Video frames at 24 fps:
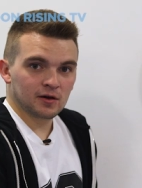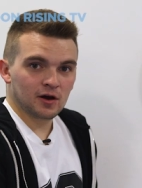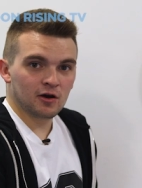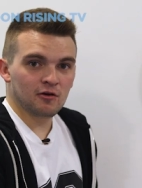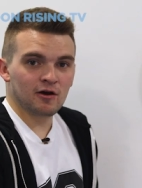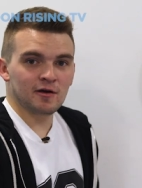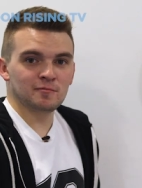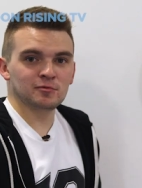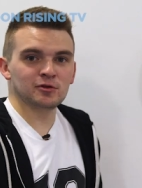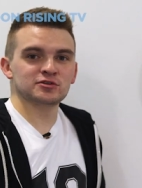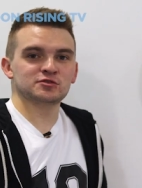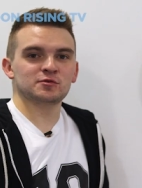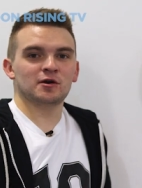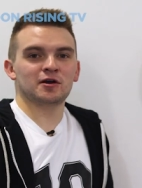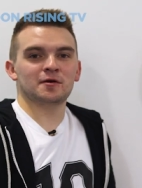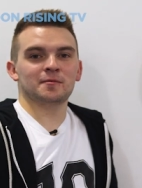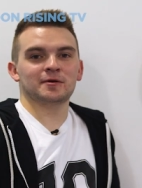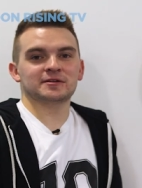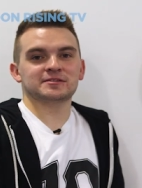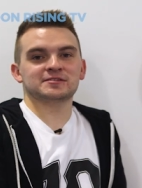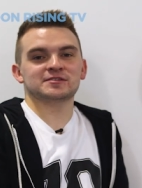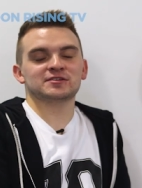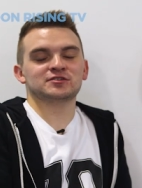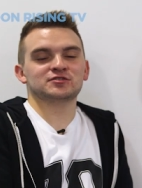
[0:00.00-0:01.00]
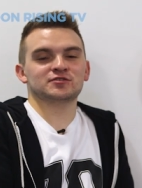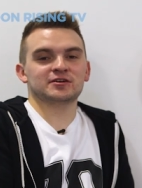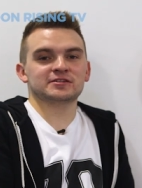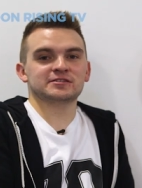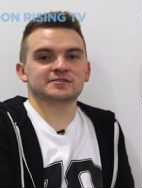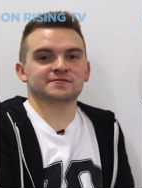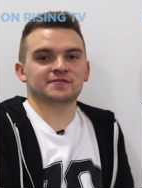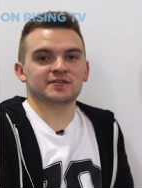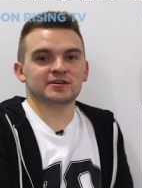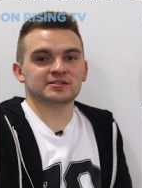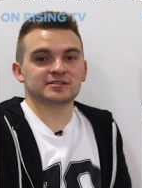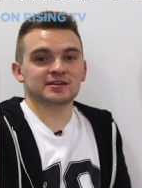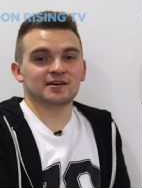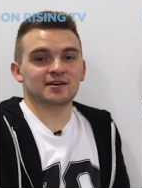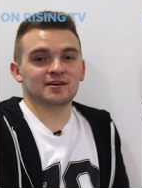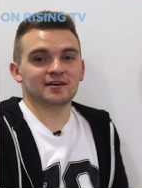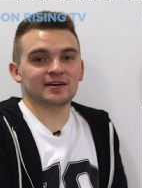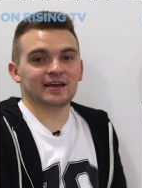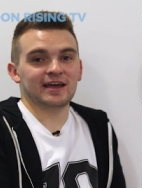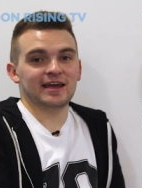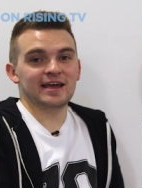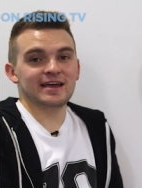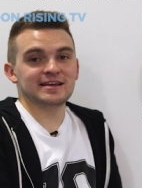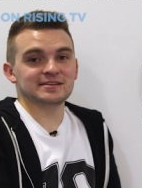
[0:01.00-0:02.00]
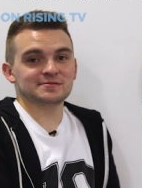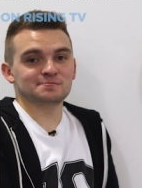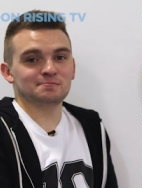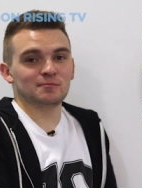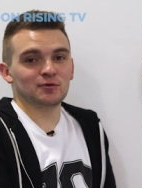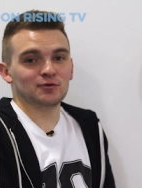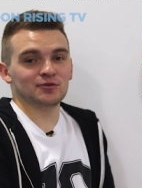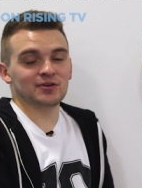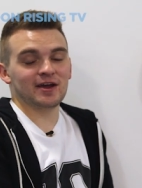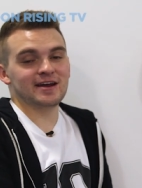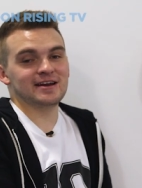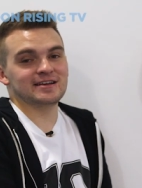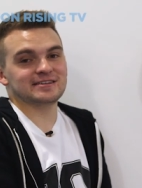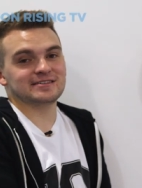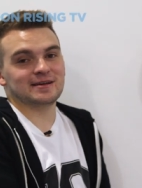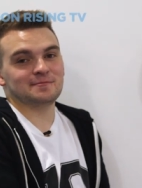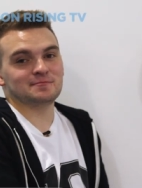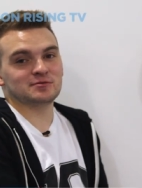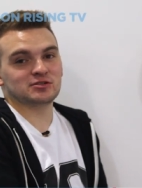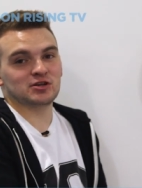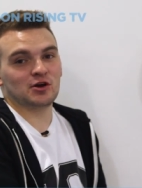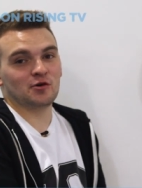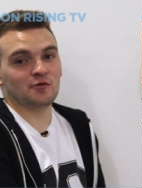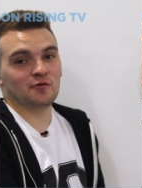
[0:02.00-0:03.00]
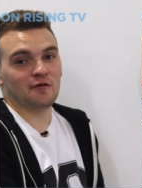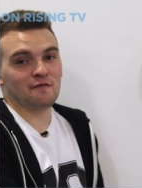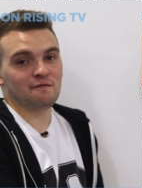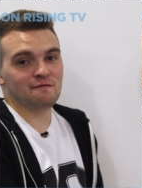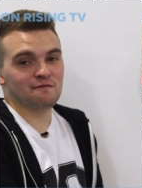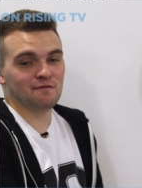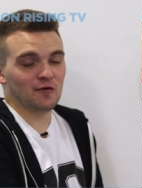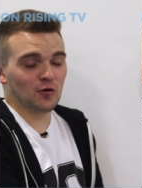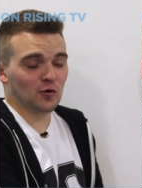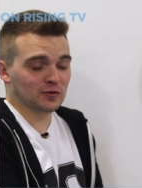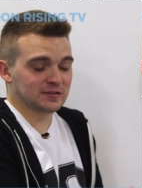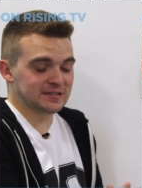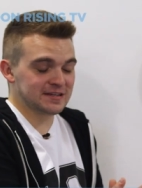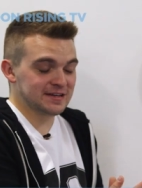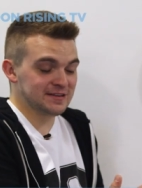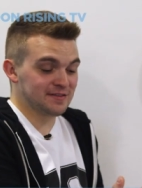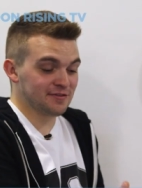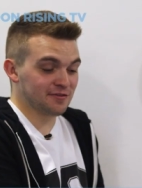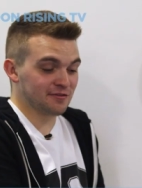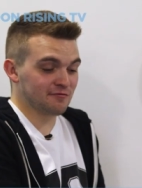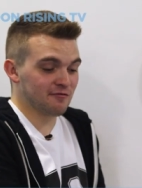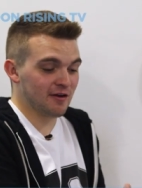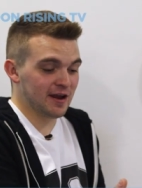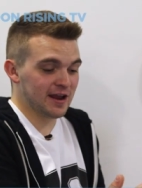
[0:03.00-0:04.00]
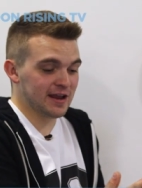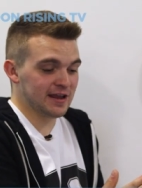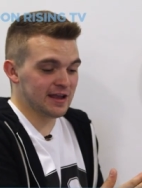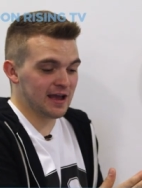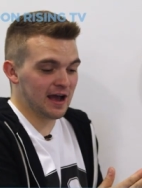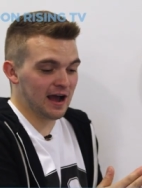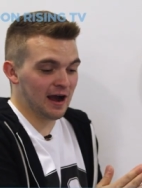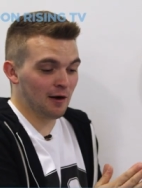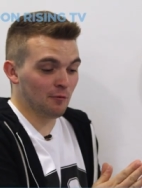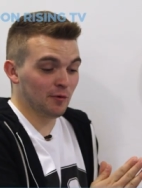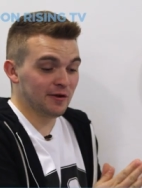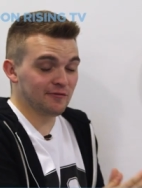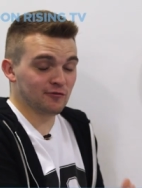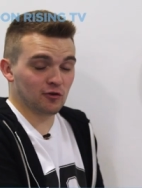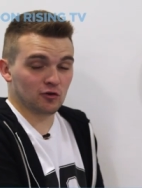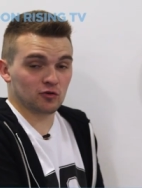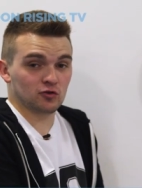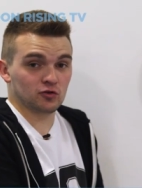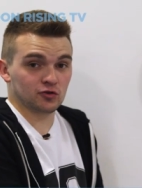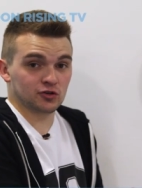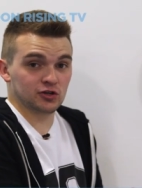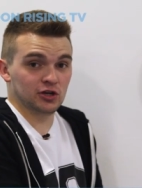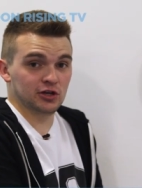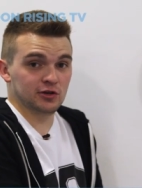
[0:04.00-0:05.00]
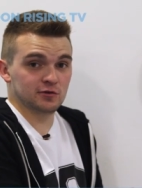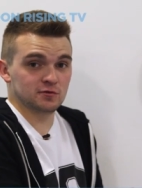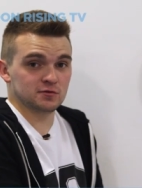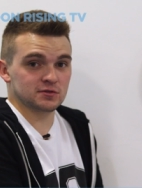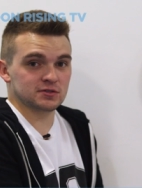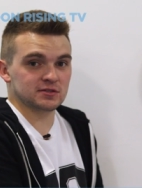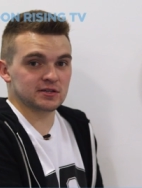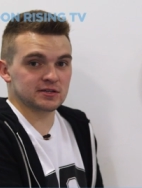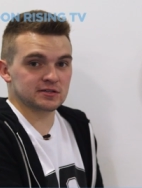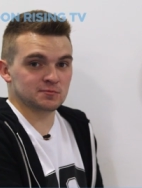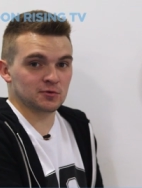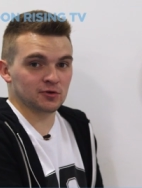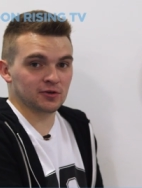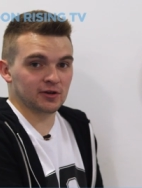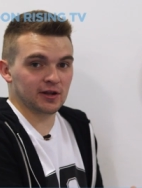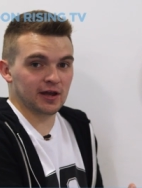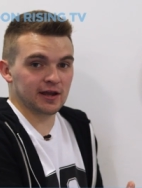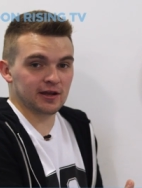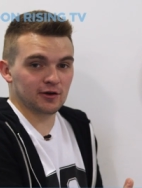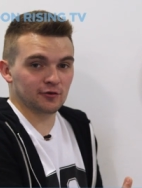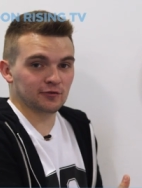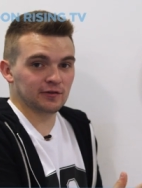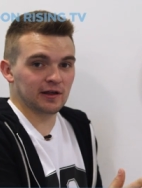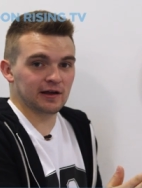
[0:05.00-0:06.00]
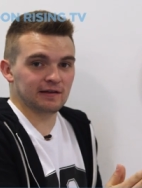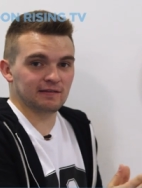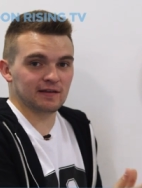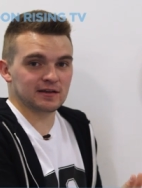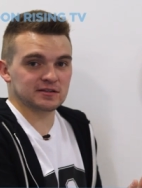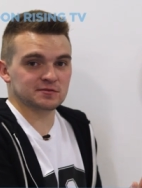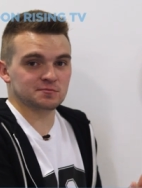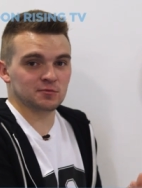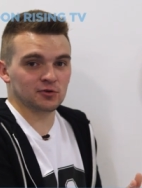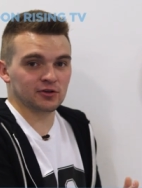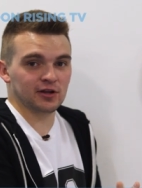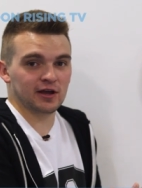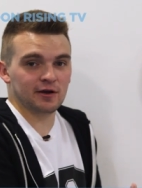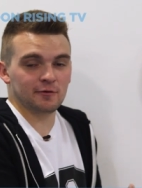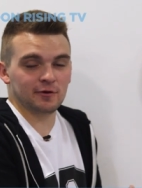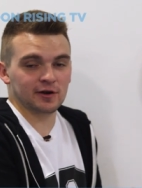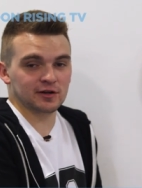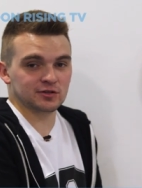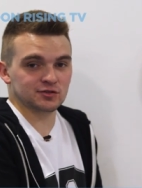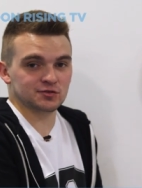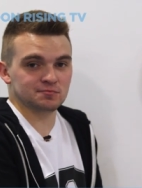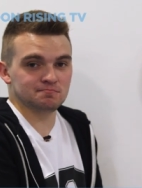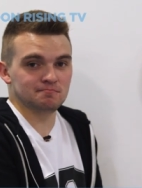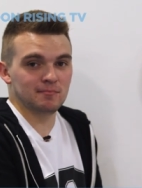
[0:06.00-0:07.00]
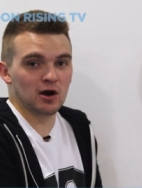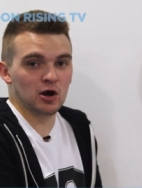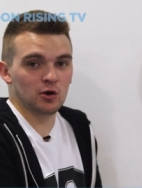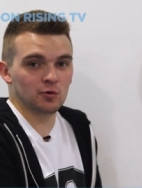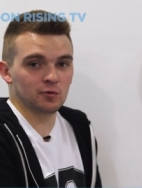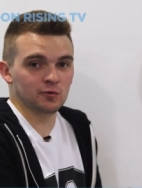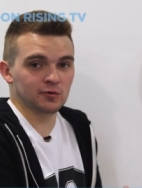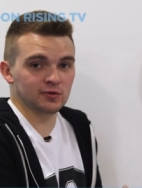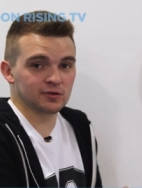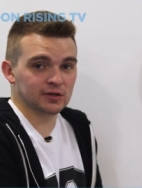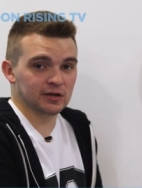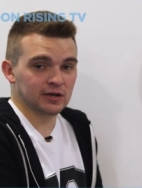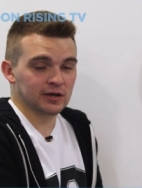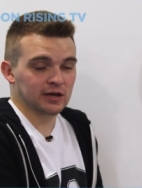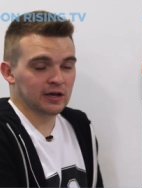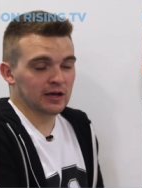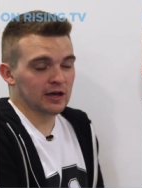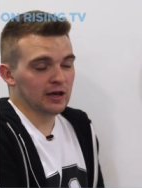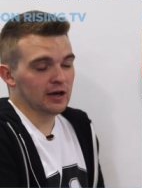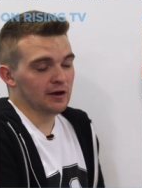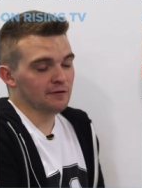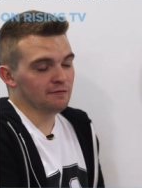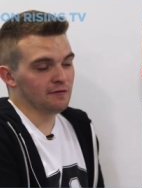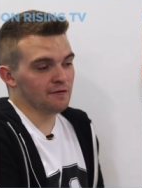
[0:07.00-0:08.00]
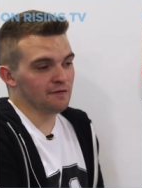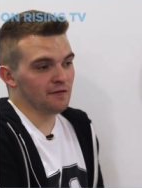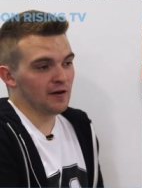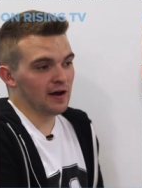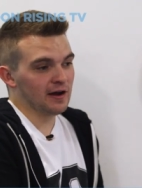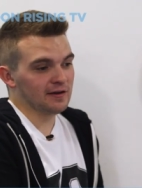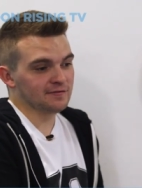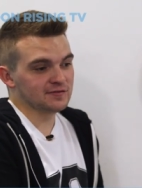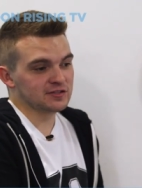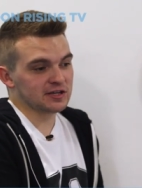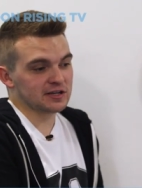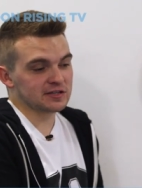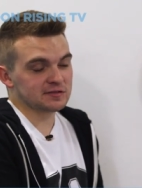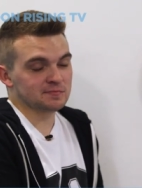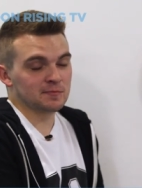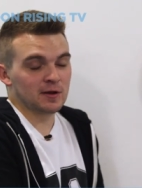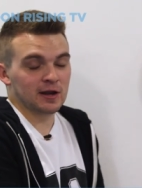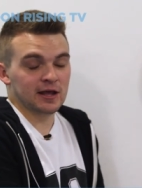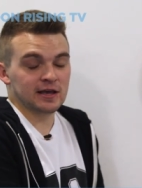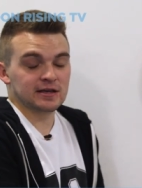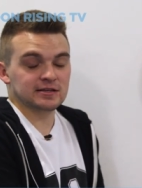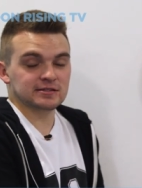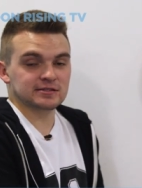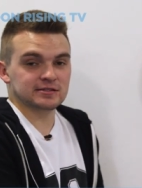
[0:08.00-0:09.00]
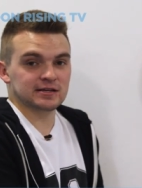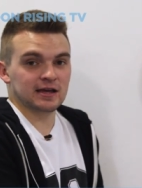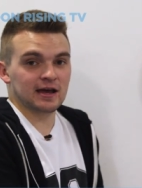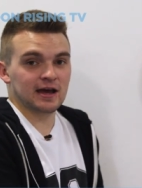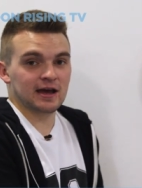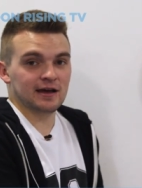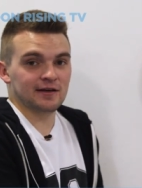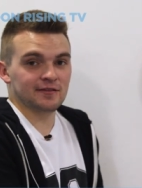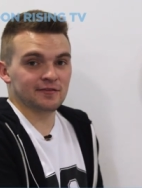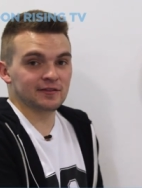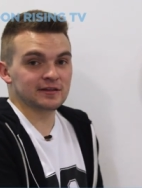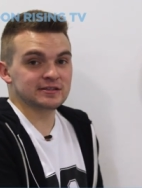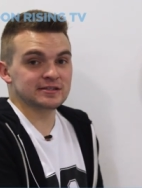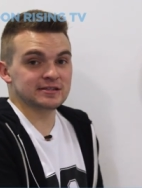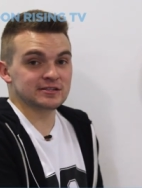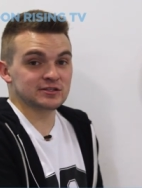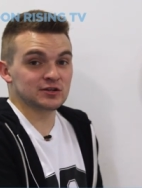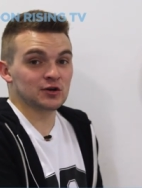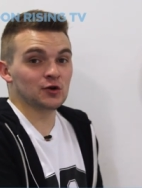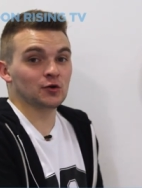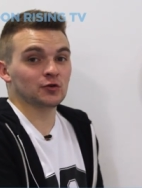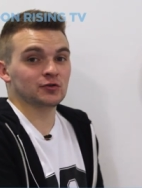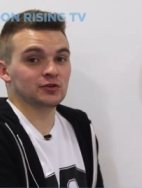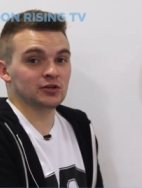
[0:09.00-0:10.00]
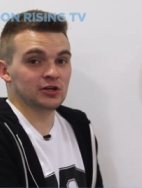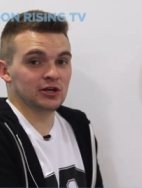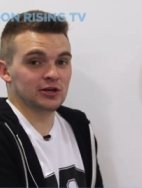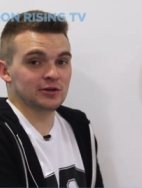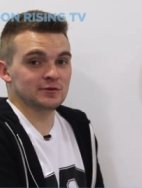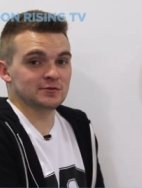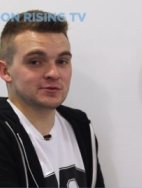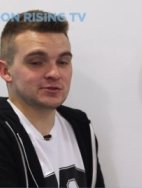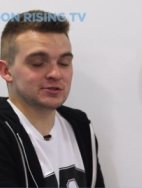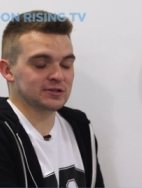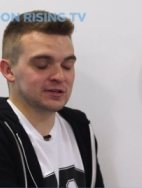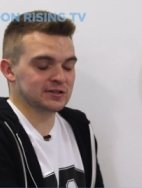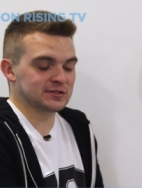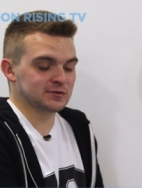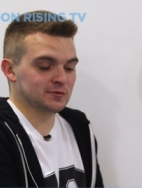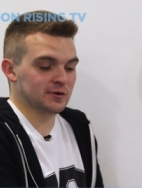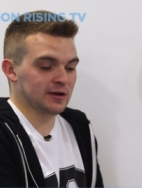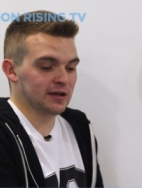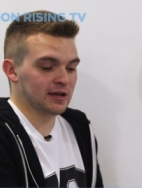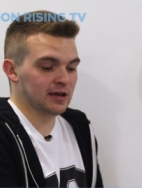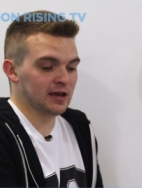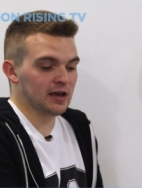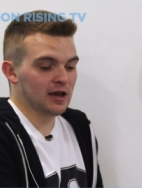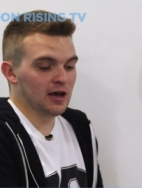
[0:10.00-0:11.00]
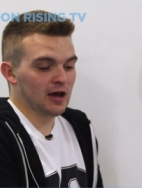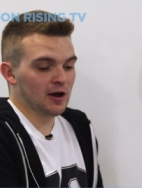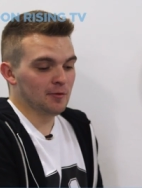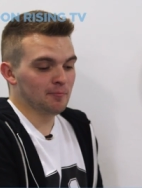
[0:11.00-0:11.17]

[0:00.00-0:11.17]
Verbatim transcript: All right, Blues, welcome back to the Transfer Target. It's Monday and it's episode 43, and we've got good news this Monday. Unlike last Monday when I just moaned for five, six minutes, uh, this is good news this week.